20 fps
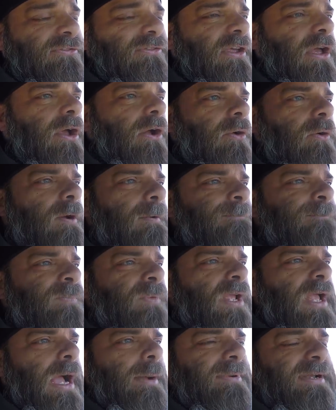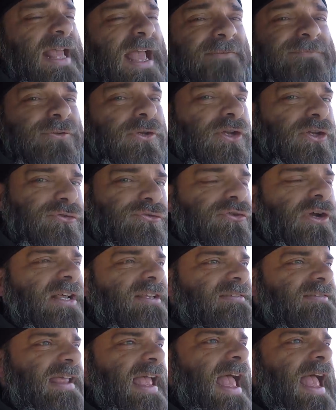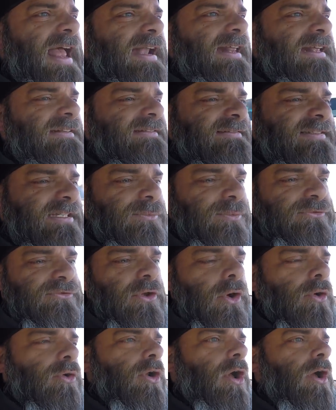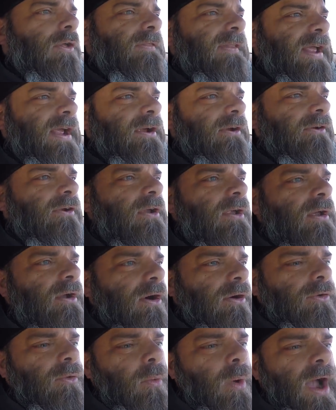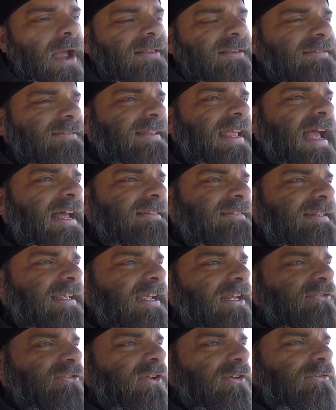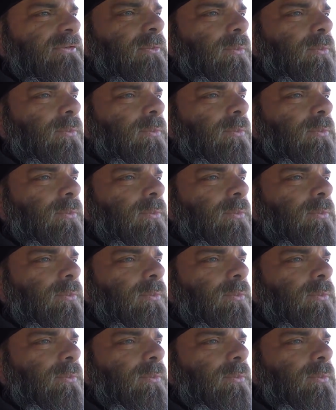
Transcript: So I'm gonna have to address that and see what's going on there on why this gas gauge isn't